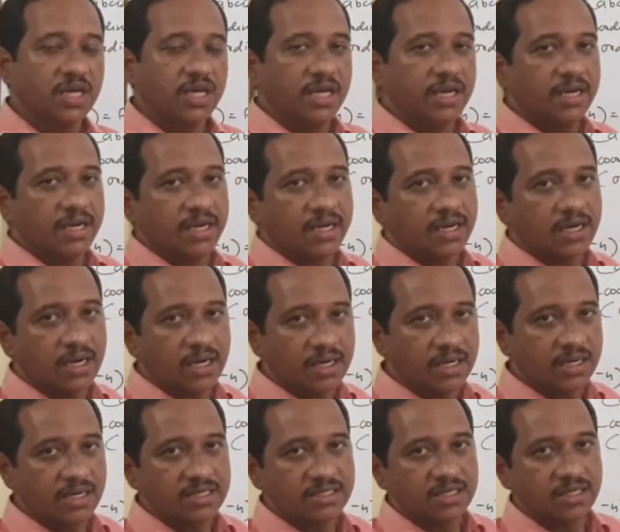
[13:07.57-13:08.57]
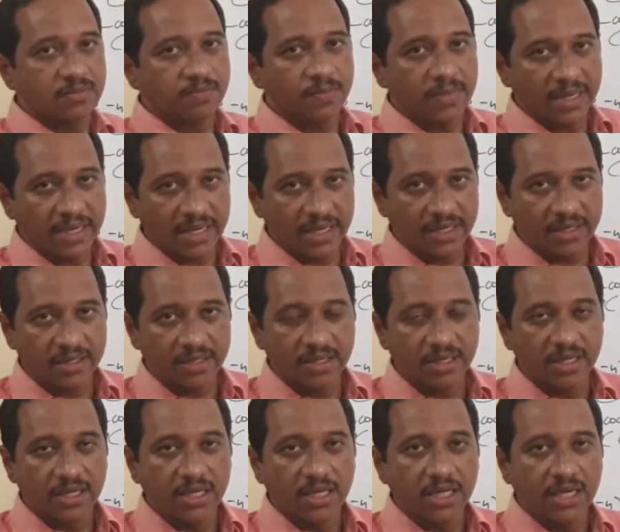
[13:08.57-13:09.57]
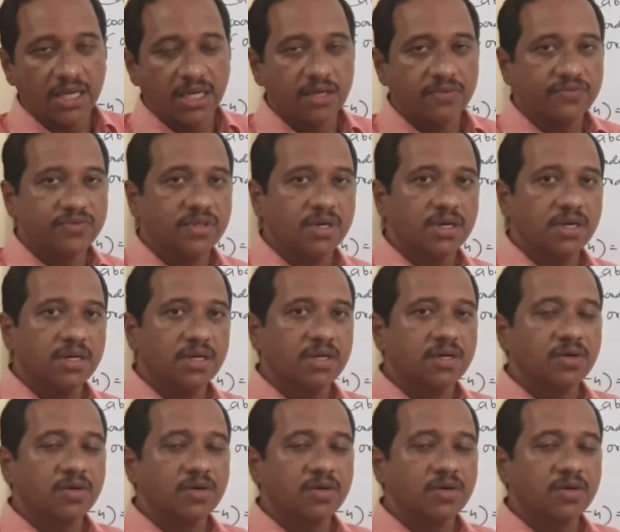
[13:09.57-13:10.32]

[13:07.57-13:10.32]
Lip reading: in a Cartesian plane if the